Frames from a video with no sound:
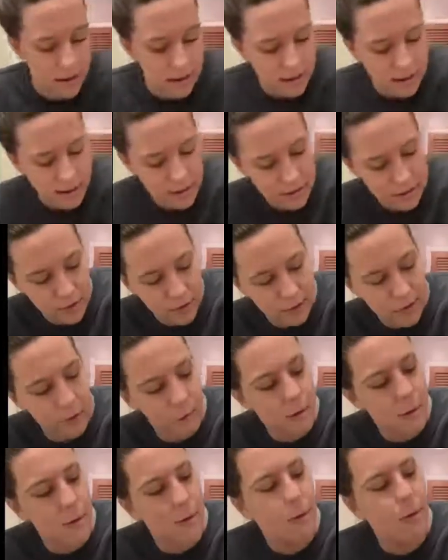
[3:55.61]
Gonna do a little
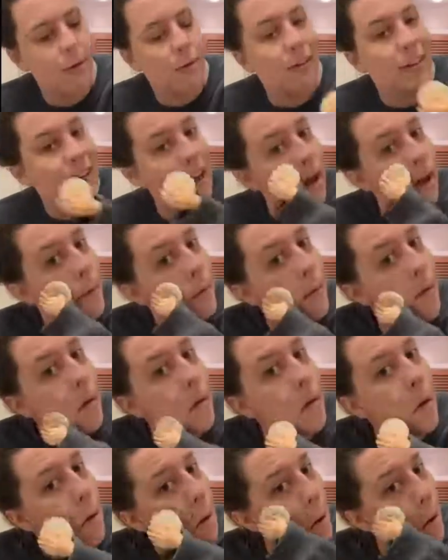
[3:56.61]
bit more dip.
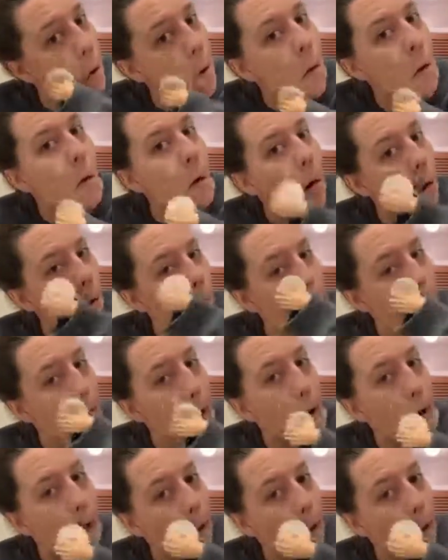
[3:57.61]
Oh yeah.